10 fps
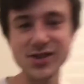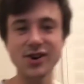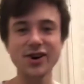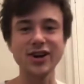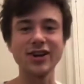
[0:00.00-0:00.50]

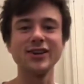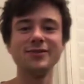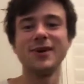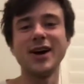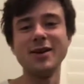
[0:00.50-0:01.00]
sorry.
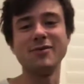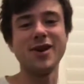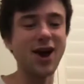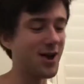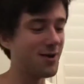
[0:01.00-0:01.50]
I am
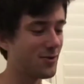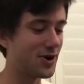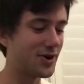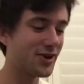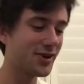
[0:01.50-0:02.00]

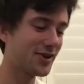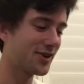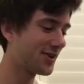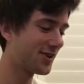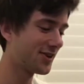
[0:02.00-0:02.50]
weird.
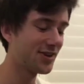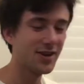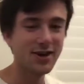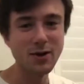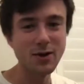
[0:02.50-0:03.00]

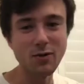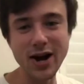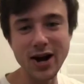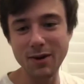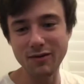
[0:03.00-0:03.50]

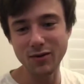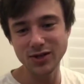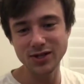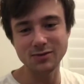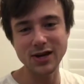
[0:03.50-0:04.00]
Right now my
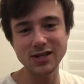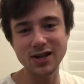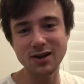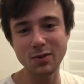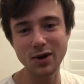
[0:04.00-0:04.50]
voice is
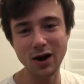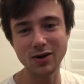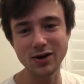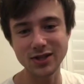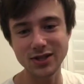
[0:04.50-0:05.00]
messed up, but
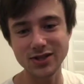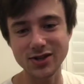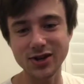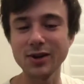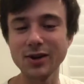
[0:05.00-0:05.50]
I want to sing this
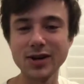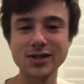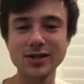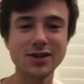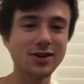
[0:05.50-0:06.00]
song
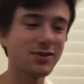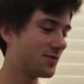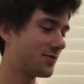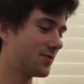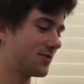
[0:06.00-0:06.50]
anyways, so